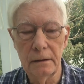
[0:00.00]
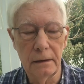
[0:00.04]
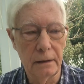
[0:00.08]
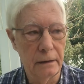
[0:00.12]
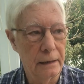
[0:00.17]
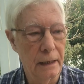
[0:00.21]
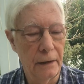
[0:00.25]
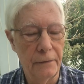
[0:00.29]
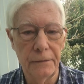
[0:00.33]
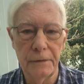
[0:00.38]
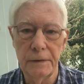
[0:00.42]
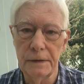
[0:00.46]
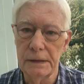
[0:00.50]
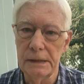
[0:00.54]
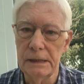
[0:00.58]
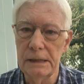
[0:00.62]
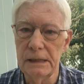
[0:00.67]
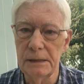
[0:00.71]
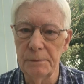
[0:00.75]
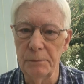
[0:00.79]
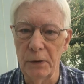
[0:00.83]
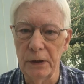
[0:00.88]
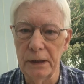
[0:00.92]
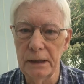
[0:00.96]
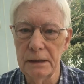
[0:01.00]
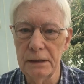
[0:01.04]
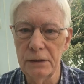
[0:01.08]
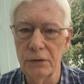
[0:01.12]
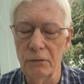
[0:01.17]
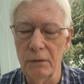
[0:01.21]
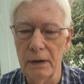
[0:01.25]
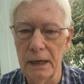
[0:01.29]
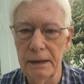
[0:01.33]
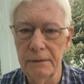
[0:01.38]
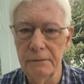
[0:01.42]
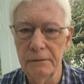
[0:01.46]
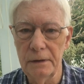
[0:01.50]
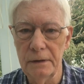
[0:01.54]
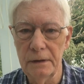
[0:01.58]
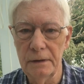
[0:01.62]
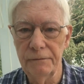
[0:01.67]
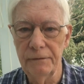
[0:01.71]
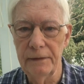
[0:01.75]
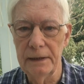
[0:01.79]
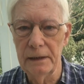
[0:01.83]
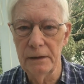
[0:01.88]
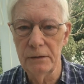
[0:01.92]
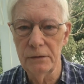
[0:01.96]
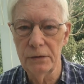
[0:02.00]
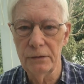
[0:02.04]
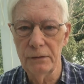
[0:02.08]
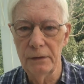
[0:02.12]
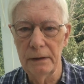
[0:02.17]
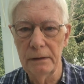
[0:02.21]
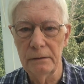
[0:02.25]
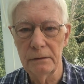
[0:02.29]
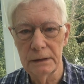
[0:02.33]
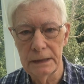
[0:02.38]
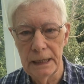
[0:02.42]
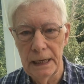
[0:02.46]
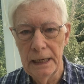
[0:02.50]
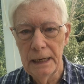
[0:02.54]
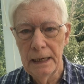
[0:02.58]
and now that the spring is around and the flowers are out.